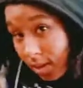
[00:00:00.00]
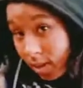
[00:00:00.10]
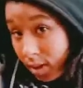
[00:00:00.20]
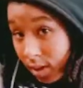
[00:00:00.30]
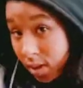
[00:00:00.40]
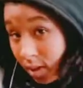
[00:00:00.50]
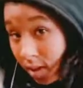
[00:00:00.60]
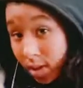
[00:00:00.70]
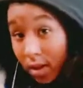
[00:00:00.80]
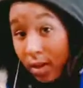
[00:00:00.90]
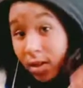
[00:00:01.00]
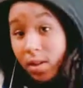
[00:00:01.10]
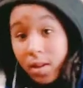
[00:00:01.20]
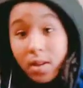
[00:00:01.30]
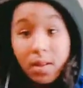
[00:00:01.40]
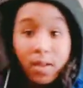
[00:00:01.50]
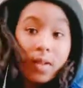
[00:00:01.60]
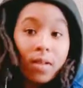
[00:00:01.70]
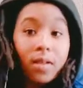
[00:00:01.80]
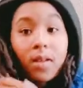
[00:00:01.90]

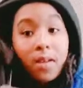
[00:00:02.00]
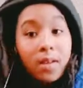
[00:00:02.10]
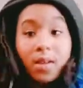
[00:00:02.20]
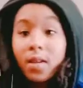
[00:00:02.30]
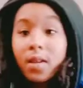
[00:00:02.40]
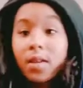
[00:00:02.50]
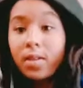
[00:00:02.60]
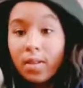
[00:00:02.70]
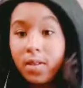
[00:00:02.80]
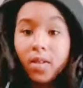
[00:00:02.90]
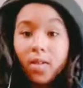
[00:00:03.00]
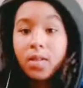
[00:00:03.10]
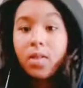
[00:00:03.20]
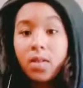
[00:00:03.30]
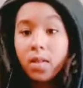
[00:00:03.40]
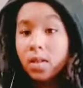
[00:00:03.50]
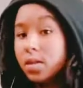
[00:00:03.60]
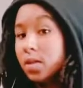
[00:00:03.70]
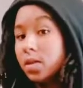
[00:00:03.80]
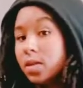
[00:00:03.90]

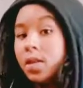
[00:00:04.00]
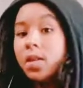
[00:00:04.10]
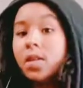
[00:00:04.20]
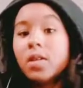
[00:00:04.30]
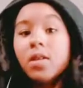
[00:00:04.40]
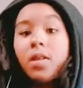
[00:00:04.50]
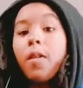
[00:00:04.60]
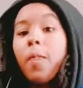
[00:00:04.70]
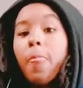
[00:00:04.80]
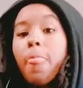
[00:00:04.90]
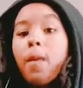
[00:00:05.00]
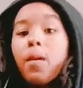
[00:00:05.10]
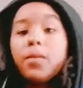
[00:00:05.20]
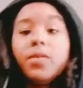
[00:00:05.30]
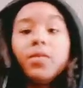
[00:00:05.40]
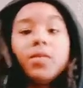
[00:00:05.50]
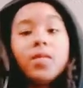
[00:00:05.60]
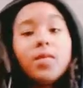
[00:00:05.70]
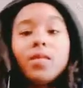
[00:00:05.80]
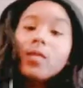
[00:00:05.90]

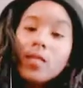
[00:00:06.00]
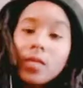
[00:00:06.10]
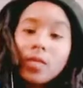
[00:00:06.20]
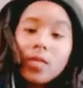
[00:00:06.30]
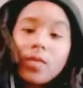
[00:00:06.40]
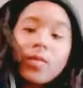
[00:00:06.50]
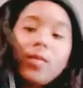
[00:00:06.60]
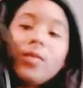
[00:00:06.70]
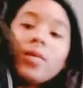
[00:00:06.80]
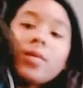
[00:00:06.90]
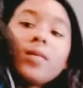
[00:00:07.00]
(silence)